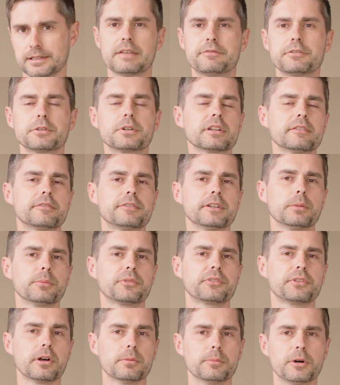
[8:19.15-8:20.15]
If you're going to film
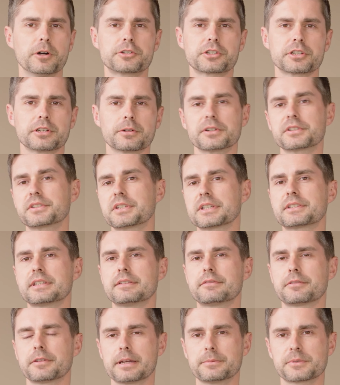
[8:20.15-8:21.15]
slow motion or
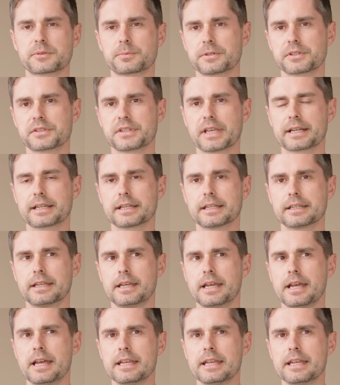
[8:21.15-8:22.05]
60 frames per second,